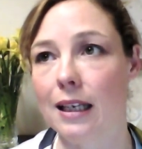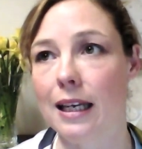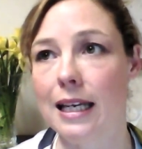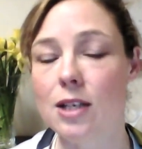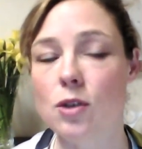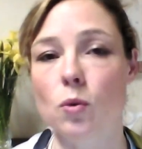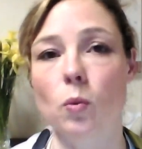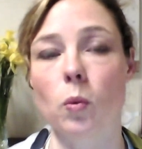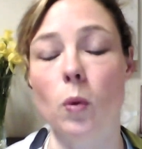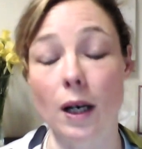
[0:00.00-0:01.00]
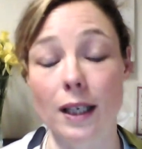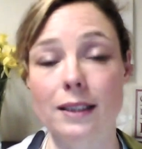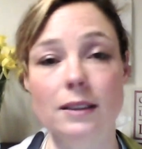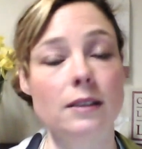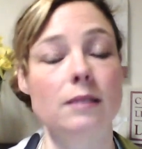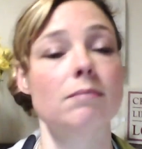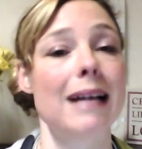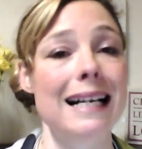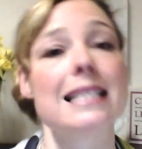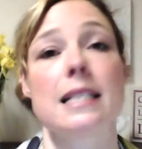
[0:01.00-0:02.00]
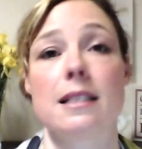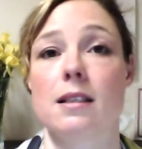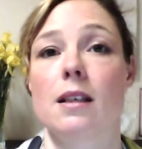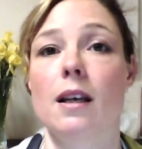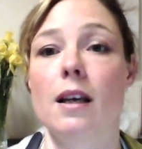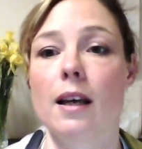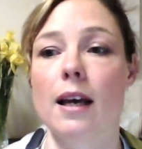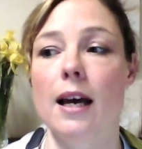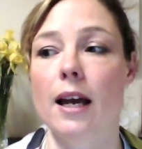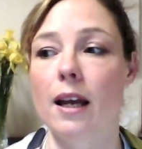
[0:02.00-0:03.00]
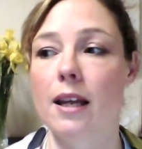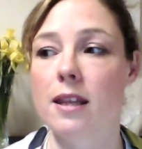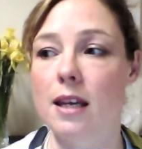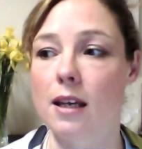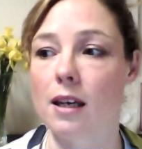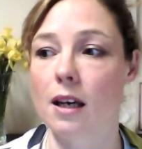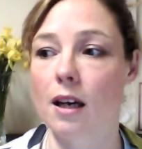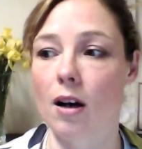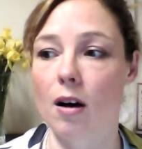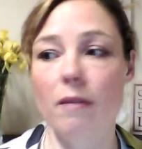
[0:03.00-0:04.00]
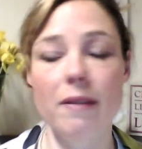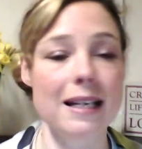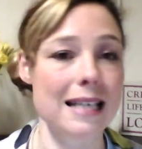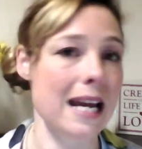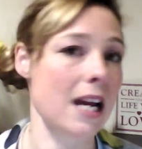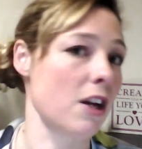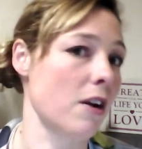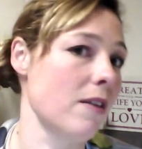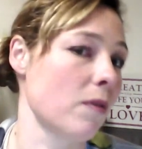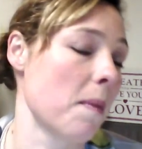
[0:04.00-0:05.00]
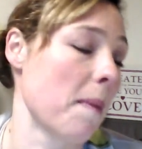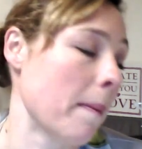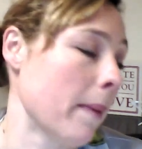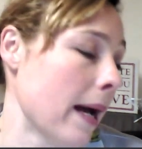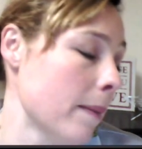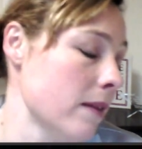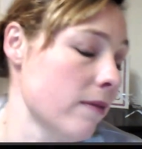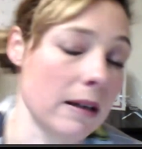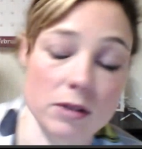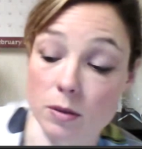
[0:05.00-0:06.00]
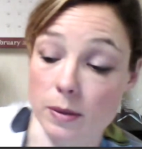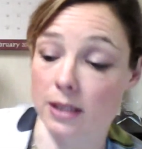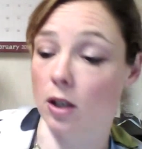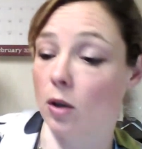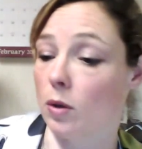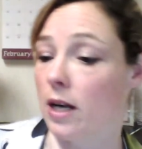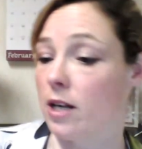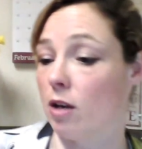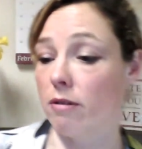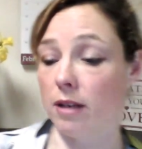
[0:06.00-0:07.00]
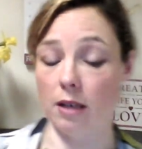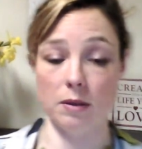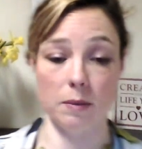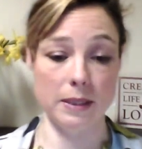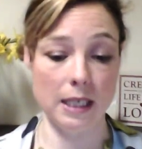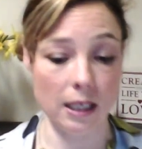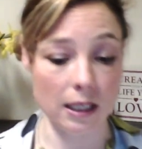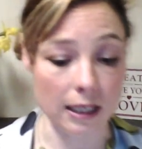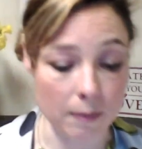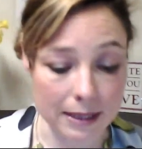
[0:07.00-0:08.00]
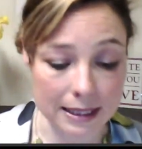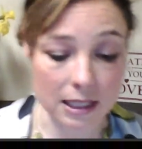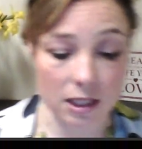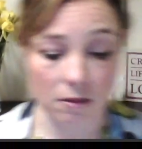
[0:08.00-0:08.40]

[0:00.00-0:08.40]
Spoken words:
each one matters. And I think on that day, I don't even remember how many vouchers we sold. I don't think it was a particularly busy